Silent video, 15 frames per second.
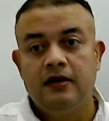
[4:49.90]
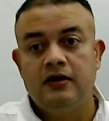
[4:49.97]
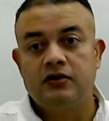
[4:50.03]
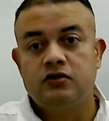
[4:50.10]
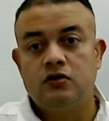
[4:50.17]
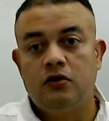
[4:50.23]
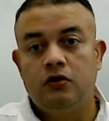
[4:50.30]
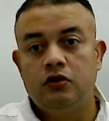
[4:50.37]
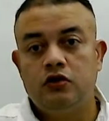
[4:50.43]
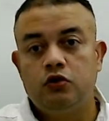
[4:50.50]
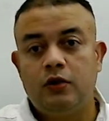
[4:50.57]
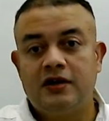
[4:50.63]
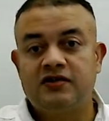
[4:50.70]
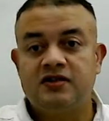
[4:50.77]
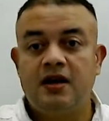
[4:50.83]
So
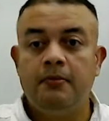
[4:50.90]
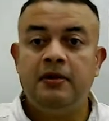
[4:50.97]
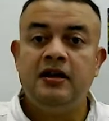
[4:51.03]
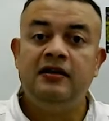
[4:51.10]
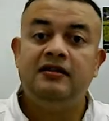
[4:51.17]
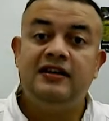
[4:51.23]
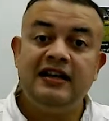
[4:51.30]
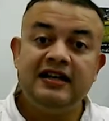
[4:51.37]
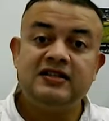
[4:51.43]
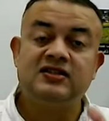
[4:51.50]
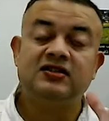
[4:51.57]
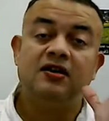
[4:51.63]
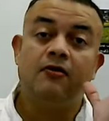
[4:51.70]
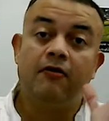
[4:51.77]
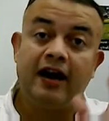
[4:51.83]
to examine
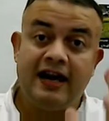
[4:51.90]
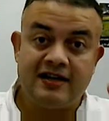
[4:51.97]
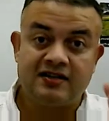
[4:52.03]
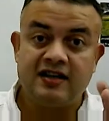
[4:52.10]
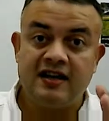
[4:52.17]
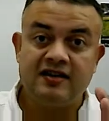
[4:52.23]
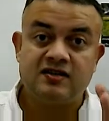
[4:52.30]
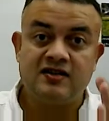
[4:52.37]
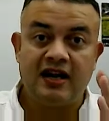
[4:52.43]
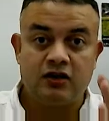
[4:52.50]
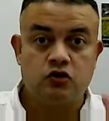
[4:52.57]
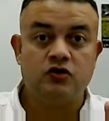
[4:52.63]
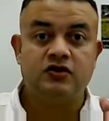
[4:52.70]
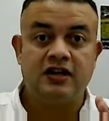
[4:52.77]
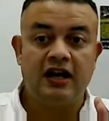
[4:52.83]
these rates, that is
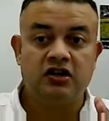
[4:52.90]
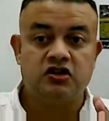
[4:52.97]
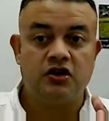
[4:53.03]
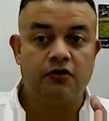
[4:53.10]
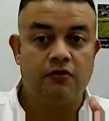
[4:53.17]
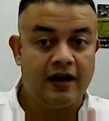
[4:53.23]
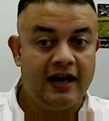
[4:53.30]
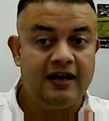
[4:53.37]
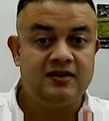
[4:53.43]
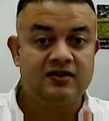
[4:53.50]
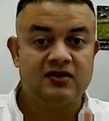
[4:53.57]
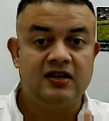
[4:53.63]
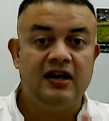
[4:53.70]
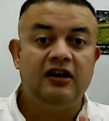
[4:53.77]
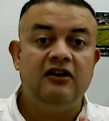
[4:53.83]
natural selection
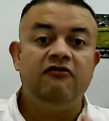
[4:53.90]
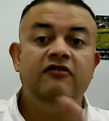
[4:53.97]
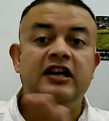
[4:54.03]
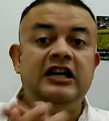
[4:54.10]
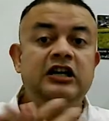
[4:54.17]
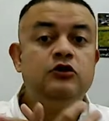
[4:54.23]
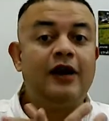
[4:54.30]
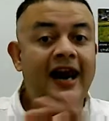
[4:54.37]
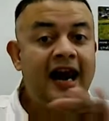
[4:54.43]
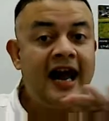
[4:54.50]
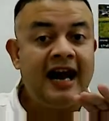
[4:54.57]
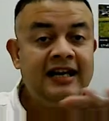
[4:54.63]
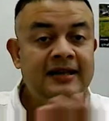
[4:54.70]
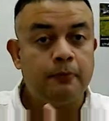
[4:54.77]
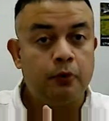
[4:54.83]
rates, we need to
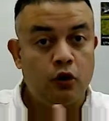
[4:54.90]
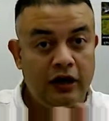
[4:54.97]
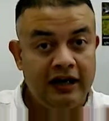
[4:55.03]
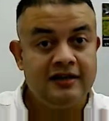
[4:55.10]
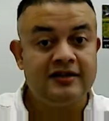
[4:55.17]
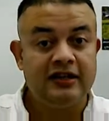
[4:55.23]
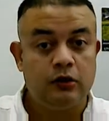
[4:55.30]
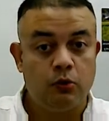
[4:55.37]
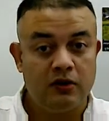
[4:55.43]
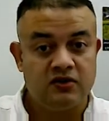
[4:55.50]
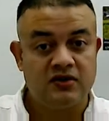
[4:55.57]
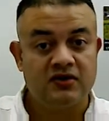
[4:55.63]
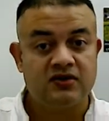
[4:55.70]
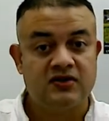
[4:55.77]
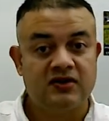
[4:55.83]
align the protein
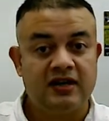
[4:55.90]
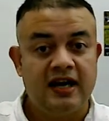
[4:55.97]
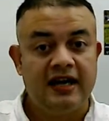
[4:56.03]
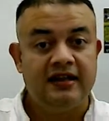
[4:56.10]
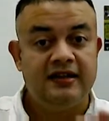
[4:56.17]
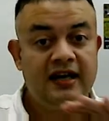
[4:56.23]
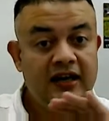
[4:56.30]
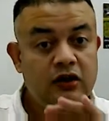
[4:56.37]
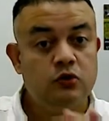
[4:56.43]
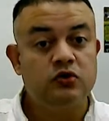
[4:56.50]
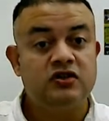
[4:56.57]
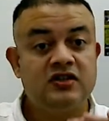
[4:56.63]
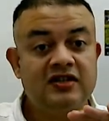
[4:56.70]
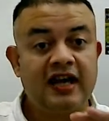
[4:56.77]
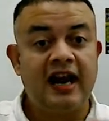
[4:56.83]
sequences, then
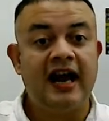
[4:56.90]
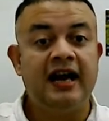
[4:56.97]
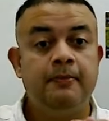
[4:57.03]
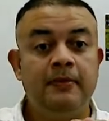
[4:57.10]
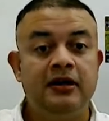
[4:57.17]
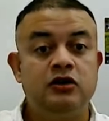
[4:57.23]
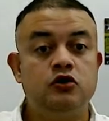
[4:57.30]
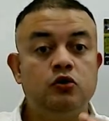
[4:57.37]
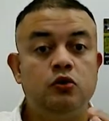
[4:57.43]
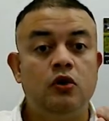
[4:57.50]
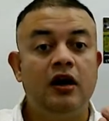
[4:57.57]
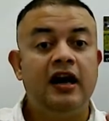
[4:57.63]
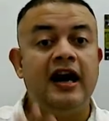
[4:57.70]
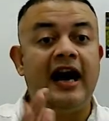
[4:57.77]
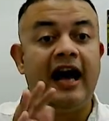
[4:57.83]
use this alignment to
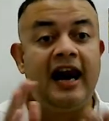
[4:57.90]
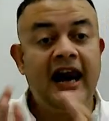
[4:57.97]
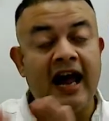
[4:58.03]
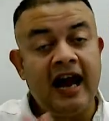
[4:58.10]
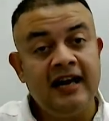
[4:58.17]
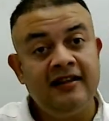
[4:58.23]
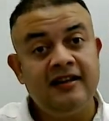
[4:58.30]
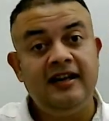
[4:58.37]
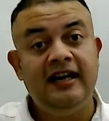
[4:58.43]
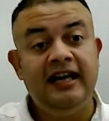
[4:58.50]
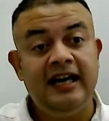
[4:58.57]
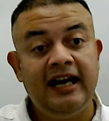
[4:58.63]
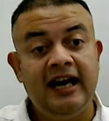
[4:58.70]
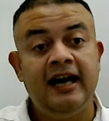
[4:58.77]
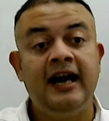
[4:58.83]
align the
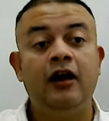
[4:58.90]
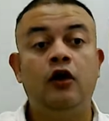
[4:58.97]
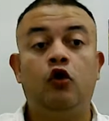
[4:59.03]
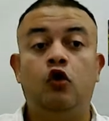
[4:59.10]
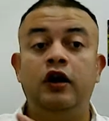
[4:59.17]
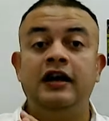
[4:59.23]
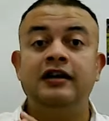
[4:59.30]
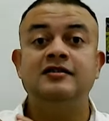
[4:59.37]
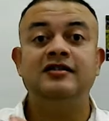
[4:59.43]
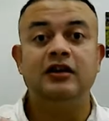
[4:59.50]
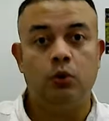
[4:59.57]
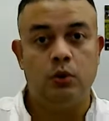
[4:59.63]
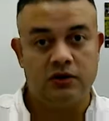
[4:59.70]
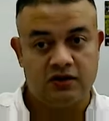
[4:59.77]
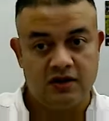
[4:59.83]
DNA coding
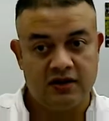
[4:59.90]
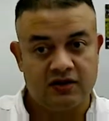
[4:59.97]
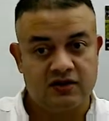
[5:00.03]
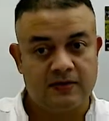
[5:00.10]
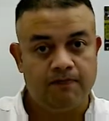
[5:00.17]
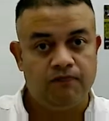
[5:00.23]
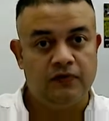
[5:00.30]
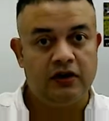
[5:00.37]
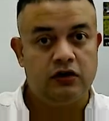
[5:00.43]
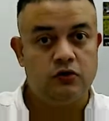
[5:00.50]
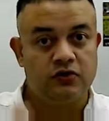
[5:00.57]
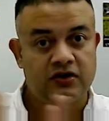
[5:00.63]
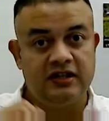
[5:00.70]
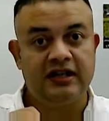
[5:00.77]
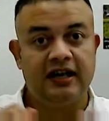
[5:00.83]
sequences to
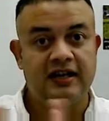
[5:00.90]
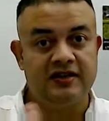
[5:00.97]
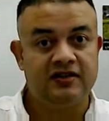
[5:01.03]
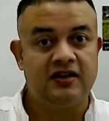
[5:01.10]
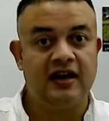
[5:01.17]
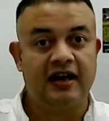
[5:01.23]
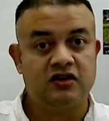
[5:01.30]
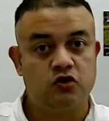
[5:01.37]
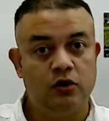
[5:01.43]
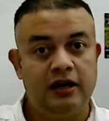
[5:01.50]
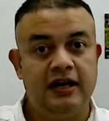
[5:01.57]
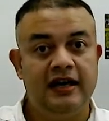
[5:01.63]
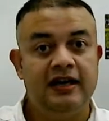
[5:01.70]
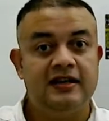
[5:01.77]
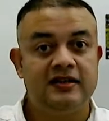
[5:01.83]
see that is it
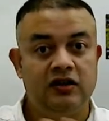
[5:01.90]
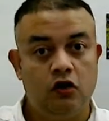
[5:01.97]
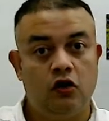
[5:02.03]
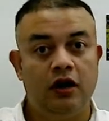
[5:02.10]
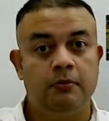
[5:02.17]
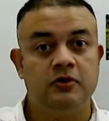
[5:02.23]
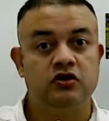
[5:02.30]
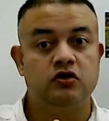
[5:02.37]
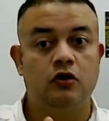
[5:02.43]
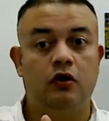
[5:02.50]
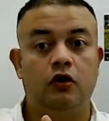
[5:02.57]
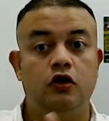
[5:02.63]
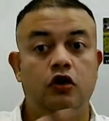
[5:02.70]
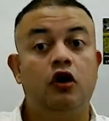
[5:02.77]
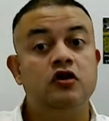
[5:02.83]
actually synonymous
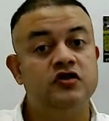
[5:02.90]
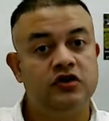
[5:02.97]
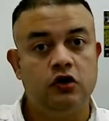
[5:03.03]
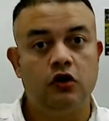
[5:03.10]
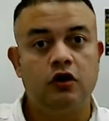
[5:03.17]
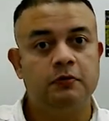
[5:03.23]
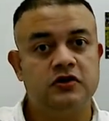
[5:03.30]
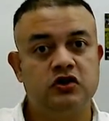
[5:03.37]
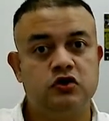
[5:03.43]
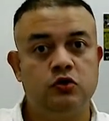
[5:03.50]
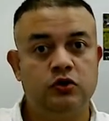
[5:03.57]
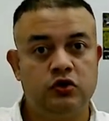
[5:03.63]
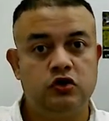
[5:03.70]
or non-synonymous to,